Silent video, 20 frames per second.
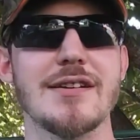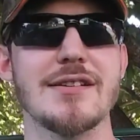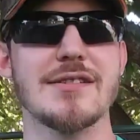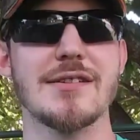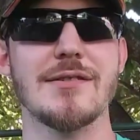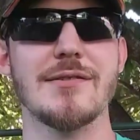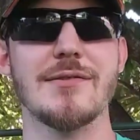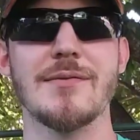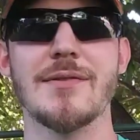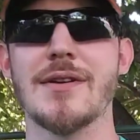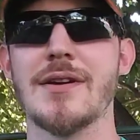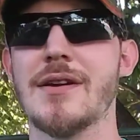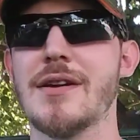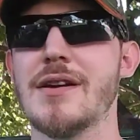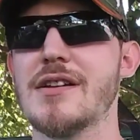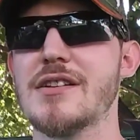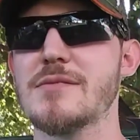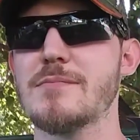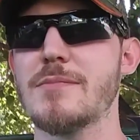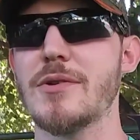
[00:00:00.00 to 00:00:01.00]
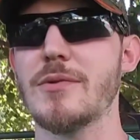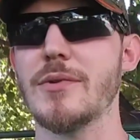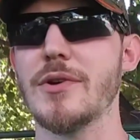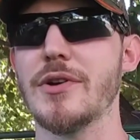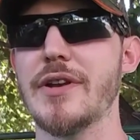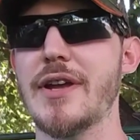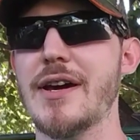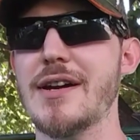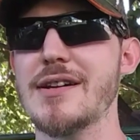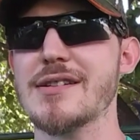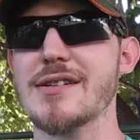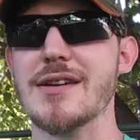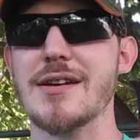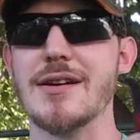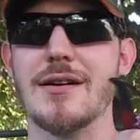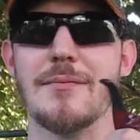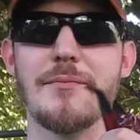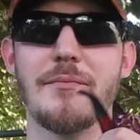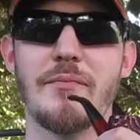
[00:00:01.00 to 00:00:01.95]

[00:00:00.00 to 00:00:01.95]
so it's been real nice out.